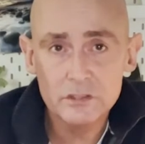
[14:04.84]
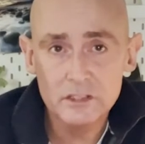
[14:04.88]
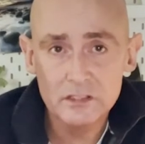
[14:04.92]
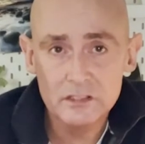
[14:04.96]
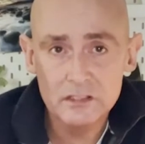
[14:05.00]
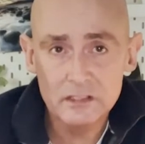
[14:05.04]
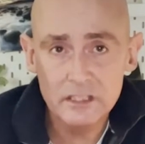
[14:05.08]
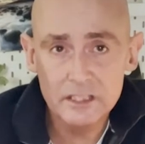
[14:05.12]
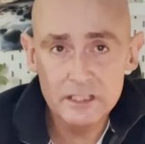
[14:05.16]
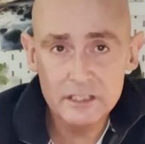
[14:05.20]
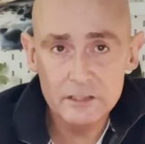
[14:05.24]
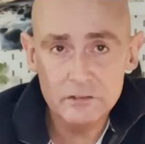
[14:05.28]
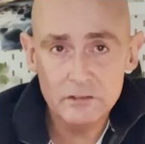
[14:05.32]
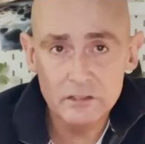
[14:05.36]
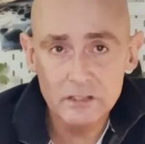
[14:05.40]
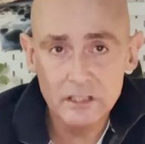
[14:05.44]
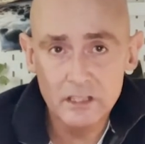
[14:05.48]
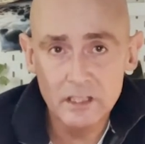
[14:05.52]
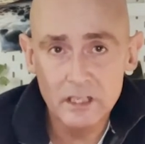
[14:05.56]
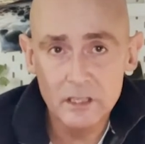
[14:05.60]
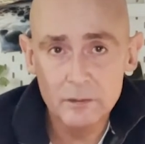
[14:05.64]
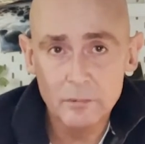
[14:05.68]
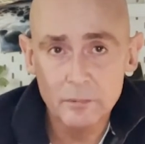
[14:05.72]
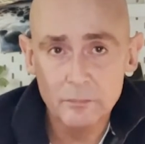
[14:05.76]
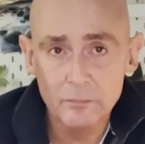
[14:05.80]
as leader of the
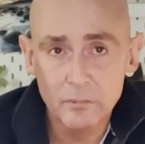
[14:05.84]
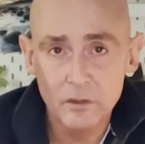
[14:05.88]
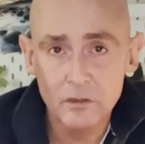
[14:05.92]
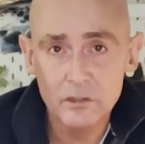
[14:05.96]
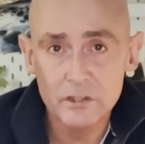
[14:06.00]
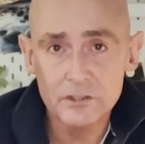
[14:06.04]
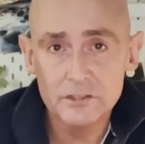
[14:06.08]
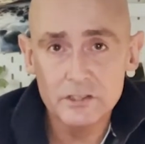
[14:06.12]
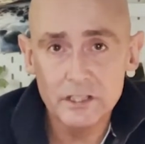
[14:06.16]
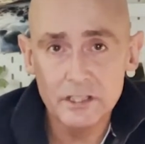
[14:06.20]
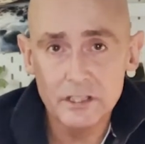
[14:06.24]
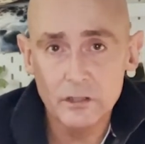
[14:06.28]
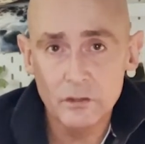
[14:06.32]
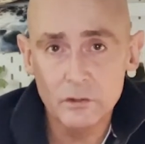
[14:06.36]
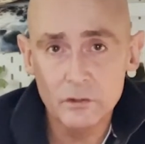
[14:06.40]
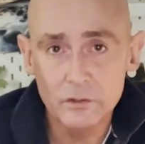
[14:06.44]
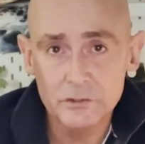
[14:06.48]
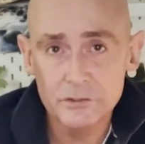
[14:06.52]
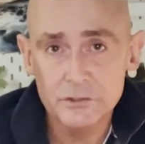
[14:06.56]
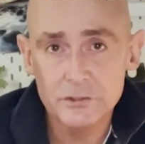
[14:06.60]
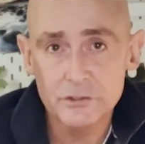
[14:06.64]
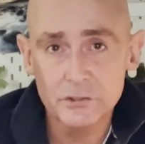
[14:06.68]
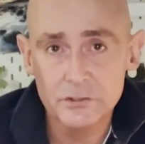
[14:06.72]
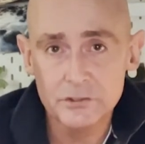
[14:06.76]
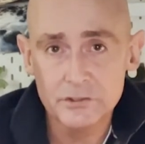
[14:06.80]
Labour Party,
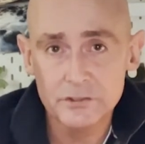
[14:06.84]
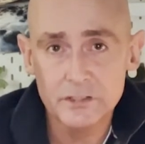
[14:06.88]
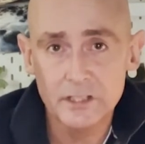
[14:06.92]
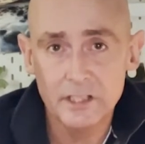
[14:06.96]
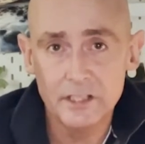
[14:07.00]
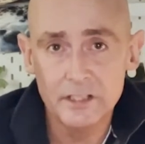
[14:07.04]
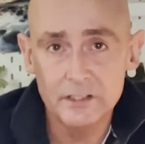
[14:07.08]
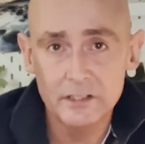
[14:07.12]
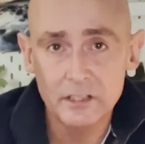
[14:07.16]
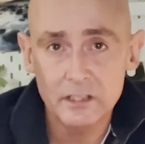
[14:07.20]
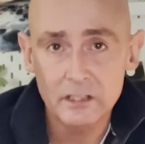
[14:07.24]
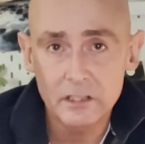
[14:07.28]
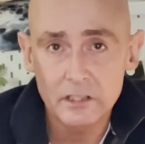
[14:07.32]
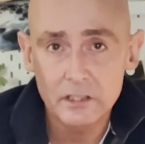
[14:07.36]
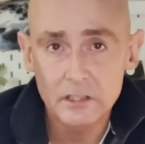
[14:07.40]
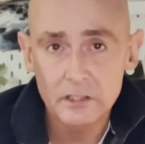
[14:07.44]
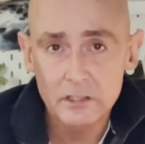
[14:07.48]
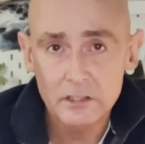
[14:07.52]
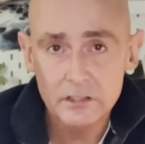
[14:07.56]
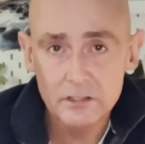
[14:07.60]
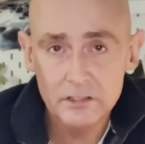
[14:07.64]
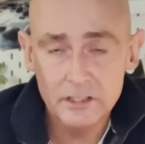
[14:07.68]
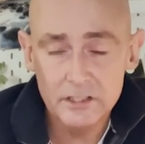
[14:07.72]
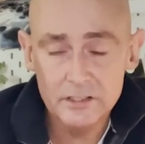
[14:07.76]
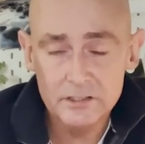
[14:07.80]
also said
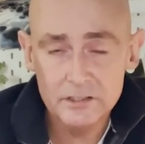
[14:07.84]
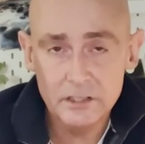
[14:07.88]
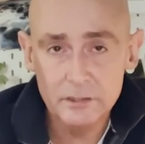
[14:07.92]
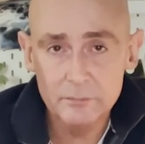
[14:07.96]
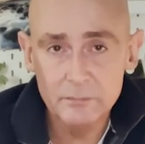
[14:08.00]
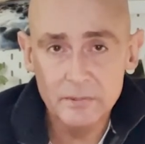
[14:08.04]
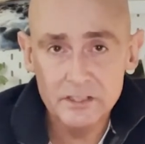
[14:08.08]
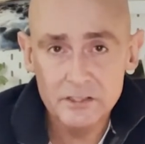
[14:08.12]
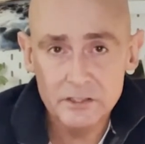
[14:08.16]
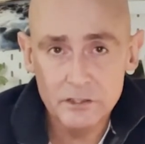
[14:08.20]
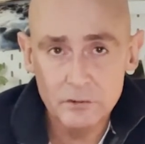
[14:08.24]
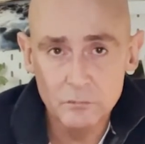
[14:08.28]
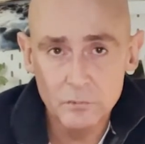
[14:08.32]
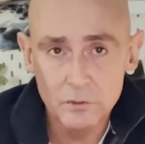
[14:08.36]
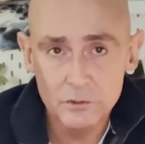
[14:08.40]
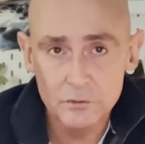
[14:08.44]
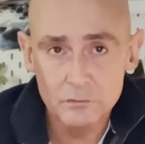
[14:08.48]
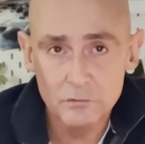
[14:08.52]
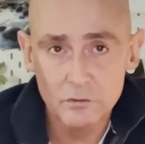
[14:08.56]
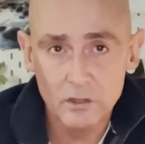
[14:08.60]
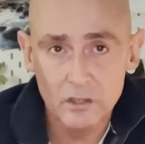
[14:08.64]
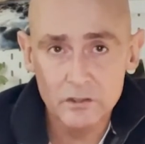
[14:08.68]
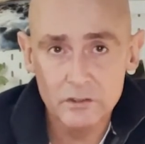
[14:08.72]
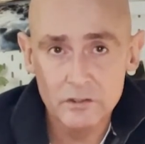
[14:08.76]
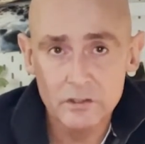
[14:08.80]
this commission was
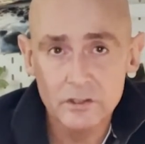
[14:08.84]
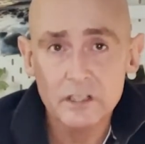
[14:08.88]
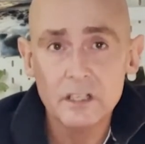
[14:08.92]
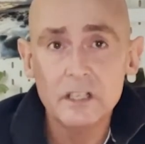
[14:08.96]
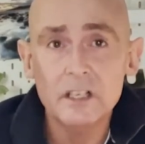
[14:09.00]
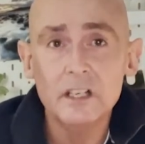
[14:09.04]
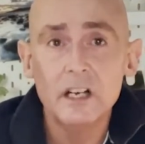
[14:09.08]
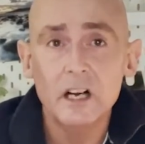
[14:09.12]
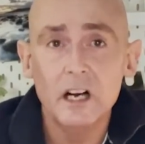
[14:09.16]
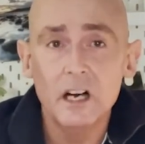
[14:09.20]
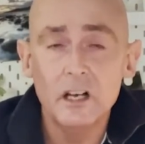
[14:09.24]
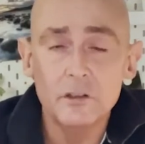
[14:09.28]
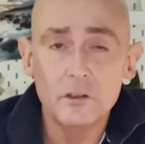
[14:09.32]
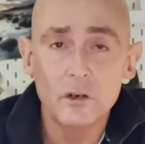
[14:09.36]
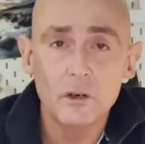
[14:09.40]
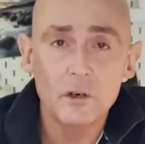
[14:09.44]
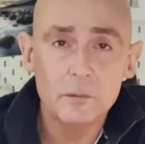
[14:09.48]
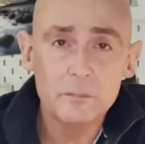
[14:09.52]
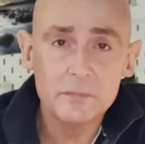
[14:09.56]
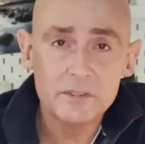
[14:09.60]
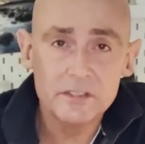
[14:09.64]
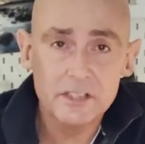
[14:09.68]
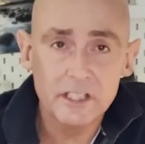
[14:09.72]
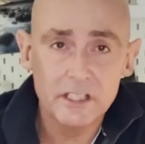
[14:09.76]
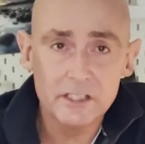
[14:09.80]
wrong and
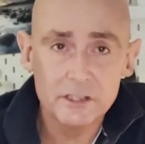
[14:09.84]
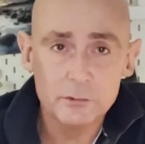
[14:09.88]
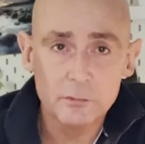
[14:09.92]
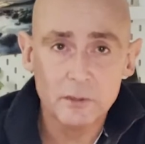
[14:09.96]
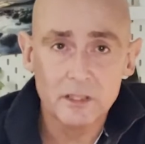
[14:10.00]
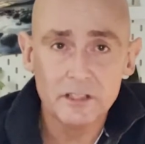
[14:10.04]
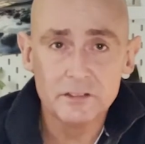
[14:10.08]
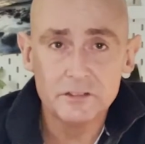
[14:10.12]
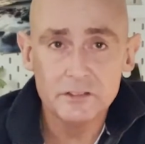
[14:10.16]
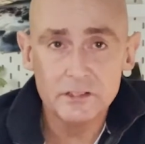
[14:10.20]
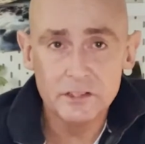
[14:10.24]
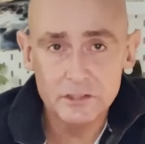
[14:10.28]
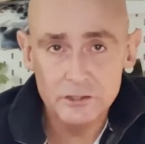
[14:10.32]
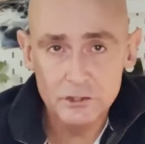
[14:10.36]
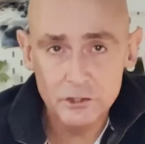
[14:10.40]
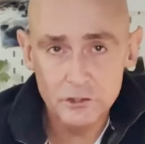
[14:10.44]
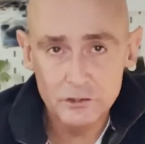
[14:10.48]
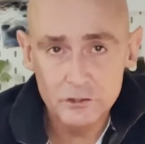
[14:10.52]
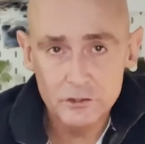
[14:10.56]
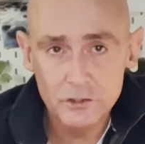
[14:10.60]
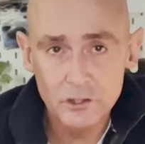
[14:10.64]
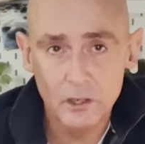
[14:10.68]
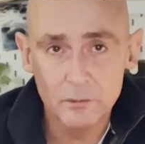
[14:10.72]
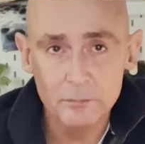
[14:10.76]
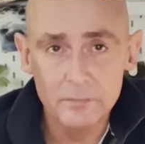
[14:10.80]
homosexuality should
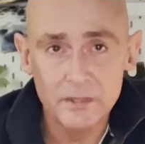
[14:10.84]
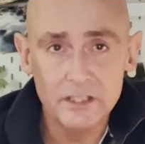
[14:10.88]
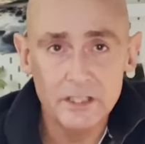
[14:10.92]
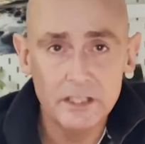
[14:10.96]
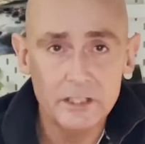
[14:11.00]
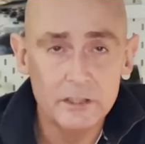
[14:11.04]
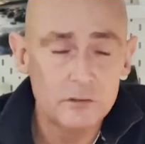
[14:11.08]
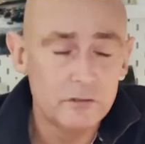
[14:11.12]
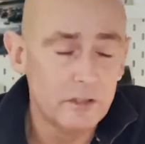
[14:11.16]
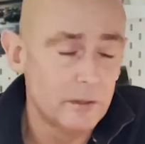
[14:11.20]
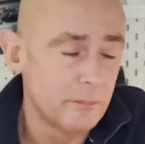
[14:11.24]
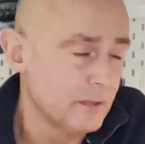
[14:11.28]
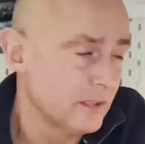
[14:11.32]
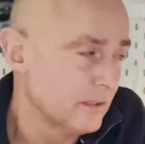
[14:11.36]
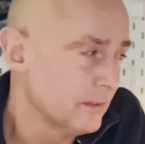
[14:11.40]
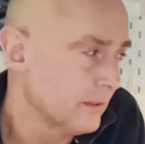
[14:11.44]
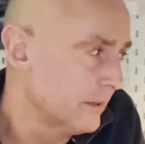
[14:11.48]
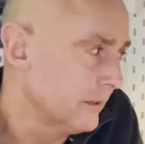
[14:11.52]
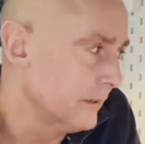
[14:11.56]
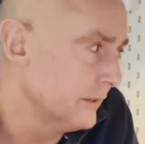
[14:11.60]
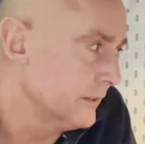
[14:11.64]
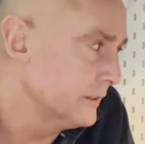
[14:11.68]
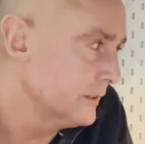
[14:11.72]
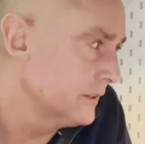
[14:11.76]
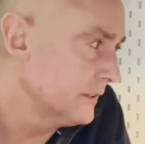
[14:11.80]
not be
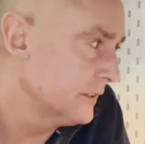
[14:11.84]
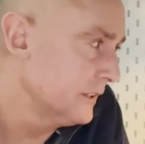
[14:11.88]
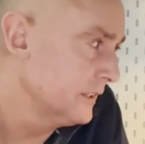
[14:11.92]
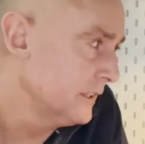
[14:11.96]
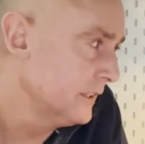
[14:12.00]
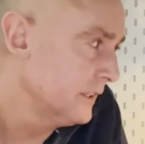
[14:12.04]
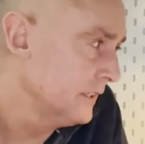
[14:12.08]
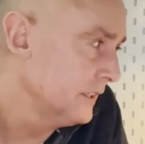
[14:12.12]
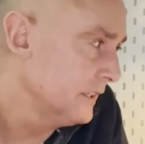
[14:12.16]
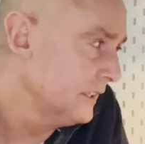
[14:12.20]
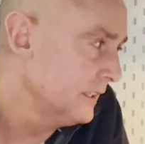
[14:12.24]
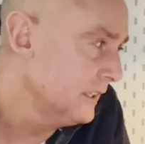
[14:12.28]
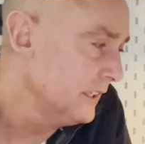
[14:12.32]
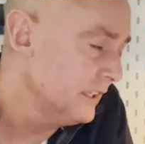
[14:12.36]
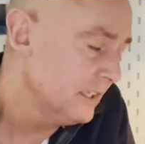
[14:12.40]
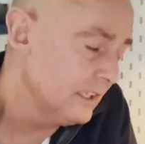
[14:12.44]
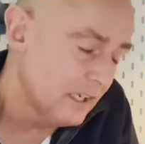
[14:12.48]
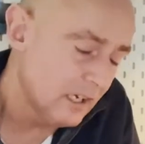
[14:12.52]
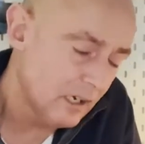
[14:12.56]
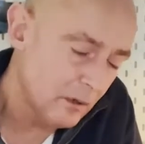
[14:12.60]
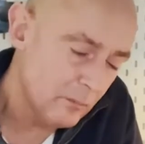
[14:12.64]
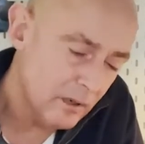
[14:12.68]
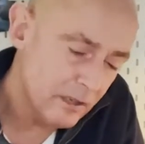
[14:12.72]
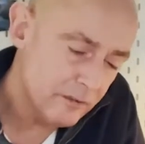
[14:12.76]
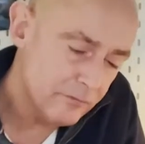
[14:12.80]
decriminalised.
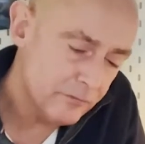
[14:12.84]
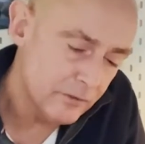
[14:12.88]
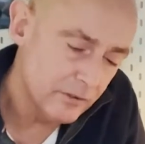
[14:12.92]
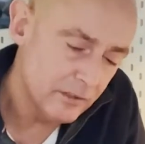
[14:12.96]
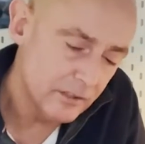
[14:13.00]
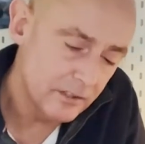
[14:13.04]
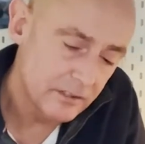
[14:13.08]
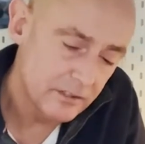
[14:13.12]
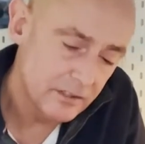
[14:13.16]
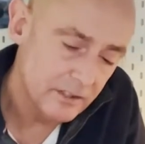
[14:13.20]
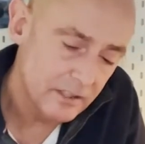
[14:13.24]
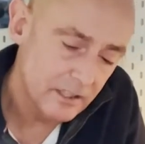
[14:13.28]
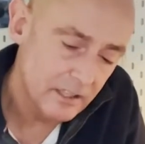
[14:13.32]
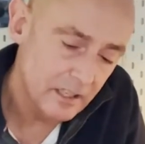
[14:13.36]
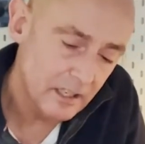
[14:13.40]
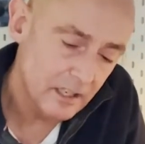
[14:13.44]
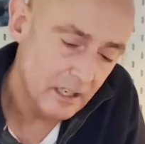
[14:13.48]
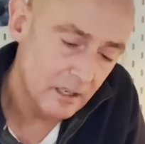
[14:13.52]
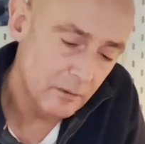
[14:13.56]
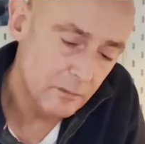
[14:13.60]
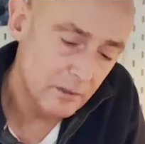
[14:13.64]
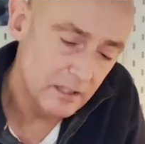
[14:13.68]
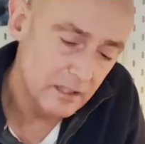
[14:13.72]
However, our